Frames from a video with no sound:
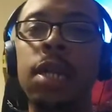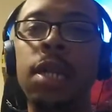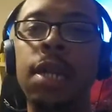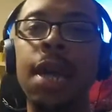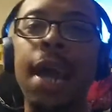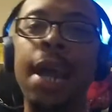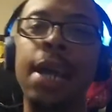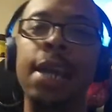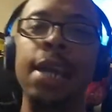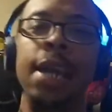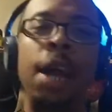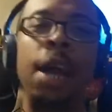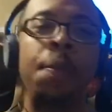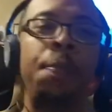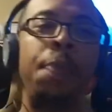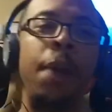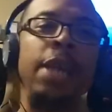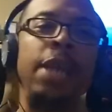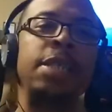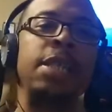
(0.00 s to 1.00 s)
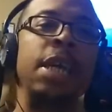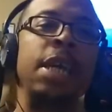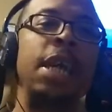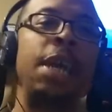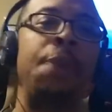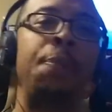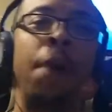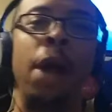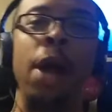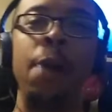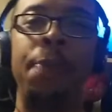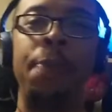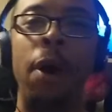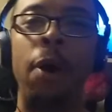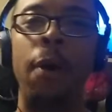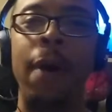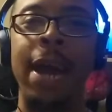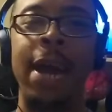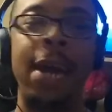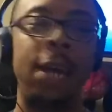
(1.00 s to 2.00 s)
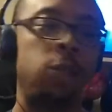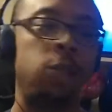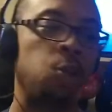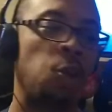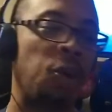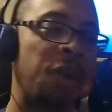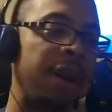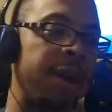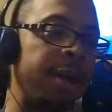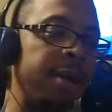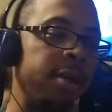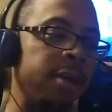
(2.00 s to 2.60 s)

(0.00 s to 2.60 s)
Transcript: they, they're basically barebone Android.